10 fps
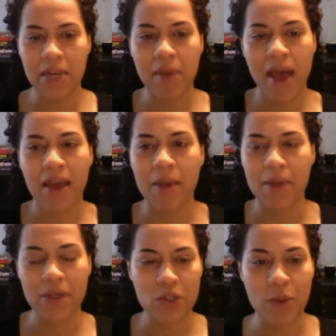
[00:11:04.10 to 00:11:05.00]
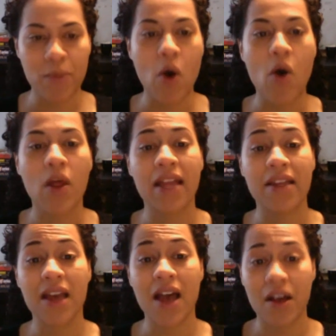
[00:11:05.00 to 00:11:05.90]
back up into a ball
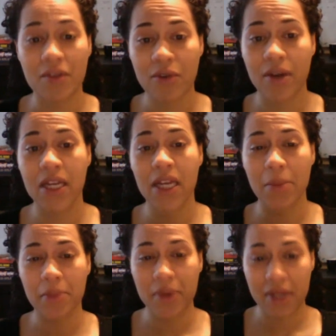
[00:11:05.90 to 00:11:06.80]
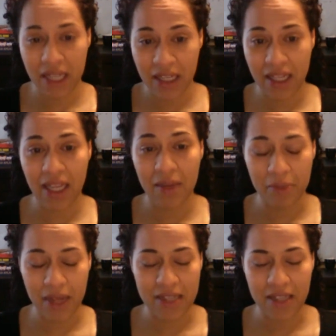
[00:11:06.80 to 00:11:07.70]
and cover it completely in
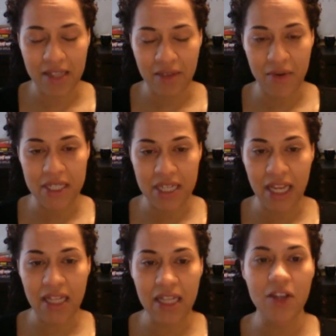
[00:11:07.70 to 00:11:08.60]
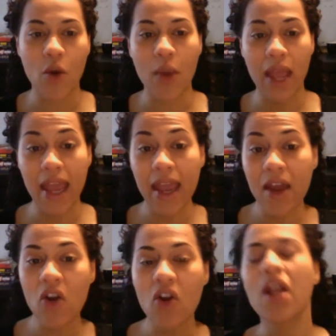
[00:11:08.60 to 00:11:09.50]
plastic very tightly, no
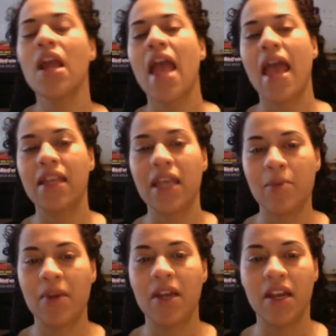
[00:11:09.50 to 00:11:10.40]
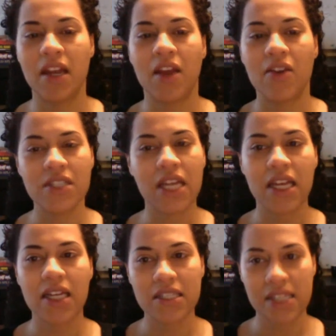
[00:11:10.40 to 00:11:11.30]
air, and keep it in an airtight
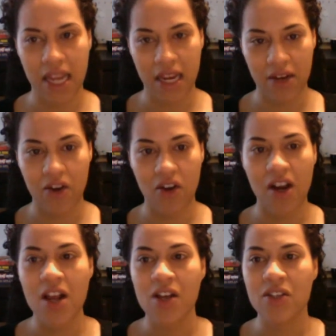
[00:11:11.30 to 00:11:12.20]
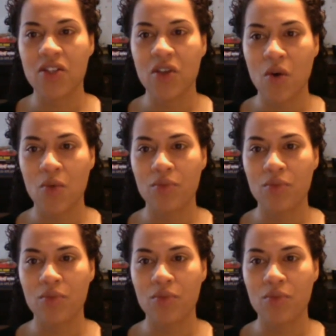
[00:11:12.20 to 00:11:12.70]
container. So